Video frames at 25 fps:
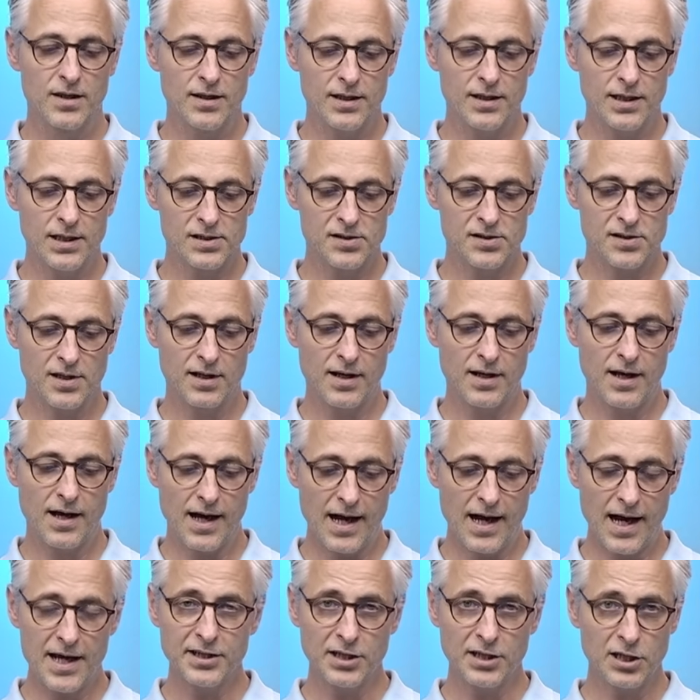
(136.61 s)
is that
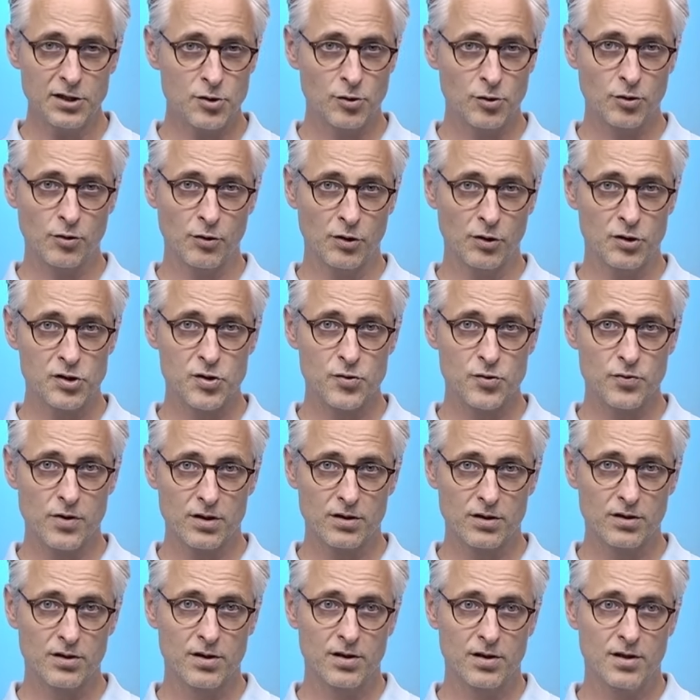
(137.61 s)
I need to
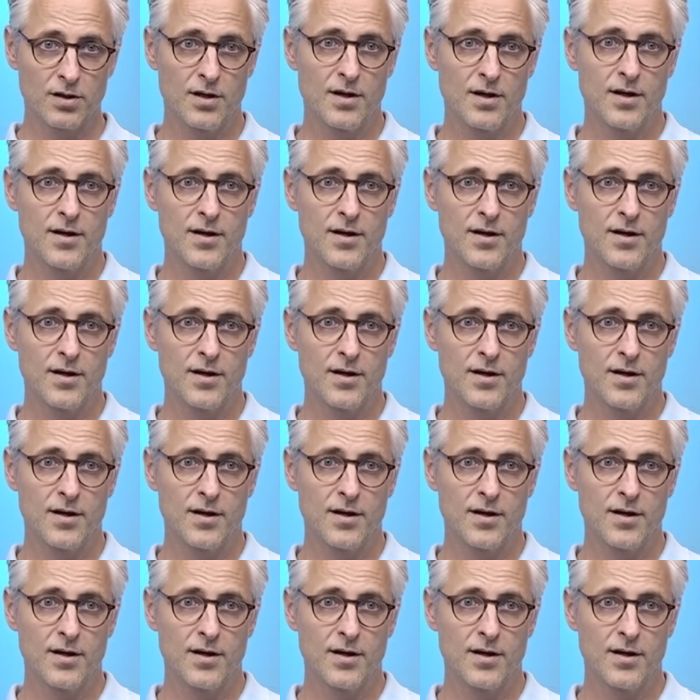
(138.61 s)
construct